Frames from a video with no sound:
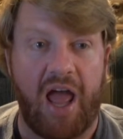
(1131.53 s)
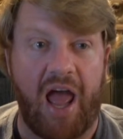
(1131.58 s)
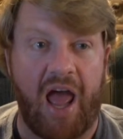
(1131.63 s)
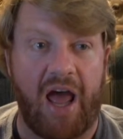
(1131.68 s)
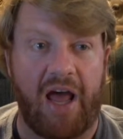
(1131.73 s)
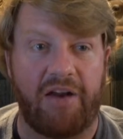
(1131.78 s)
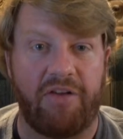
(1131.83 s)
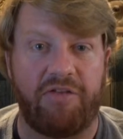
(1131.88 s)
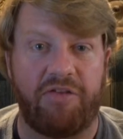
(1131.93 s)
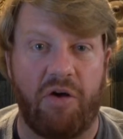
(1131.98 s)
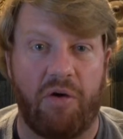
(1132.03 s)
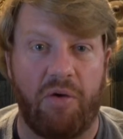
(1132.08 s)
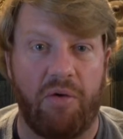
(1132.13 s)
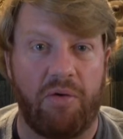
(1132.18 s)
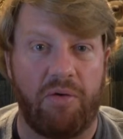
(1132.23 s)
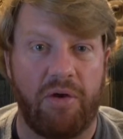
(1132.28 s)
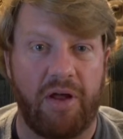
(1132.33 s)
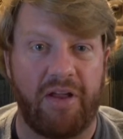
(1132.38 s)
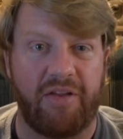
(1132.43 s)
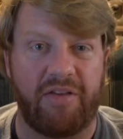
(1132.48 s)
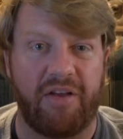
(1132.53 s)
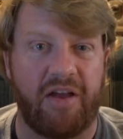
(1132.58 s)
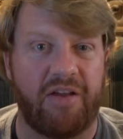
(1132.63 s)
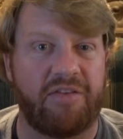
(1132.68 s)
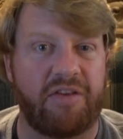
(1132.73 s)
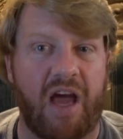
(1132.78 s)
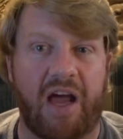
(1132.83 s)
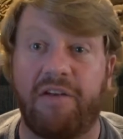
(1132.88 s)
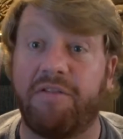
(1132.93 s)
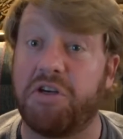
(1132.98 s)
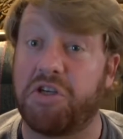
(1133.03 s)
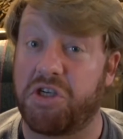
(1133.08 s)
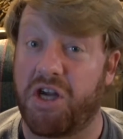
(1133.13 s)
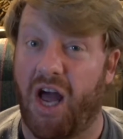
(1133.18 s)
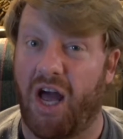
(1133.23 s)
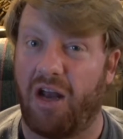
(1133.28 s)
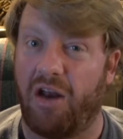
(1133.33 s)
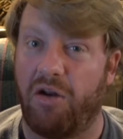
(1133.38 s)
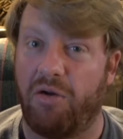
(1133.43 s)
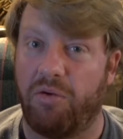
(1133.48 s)
And so it's, it's kind of a
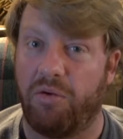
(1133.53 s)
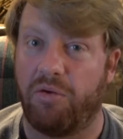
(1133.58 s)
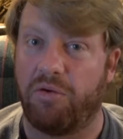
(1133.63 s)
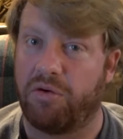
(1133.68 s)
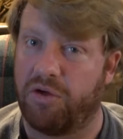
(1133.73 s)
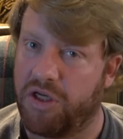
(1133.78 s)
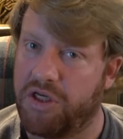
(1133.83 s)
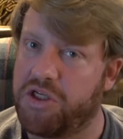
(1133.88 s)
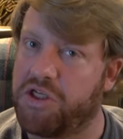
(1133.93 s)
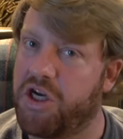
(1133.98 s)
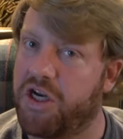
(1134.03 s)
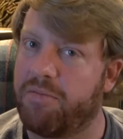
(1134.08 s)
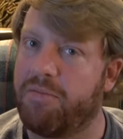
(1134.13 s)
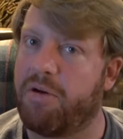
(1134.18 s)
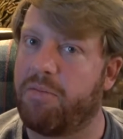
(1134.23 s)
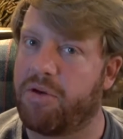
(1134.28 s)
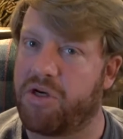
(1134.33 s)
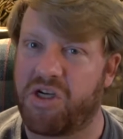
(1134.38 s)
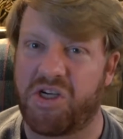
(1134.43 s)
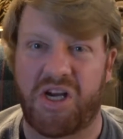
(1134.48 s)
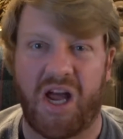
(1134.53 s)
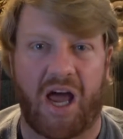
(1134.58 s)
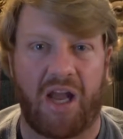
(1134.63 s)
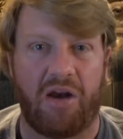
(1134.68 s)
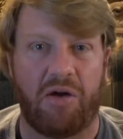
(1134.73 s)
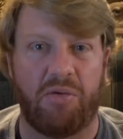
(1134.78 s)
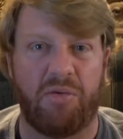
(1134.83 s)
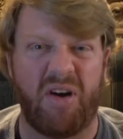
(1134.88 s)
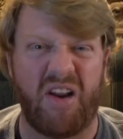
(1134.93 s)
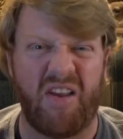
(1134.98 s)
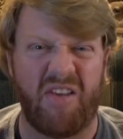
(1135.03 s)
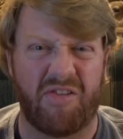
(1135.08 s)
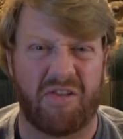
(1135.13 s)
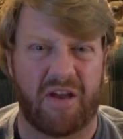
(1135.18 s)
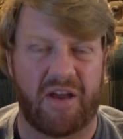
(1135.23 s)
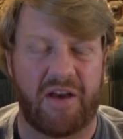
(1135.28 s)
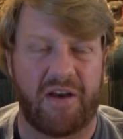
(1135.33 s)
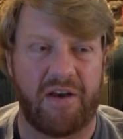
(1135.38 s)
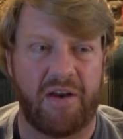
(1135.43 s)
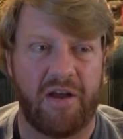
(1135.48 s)
shallow, legitimate, but shallow
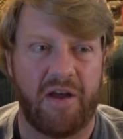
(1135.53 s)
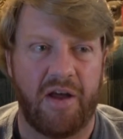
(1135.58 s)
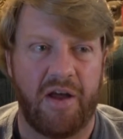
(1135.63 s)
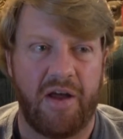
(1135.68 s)
reason.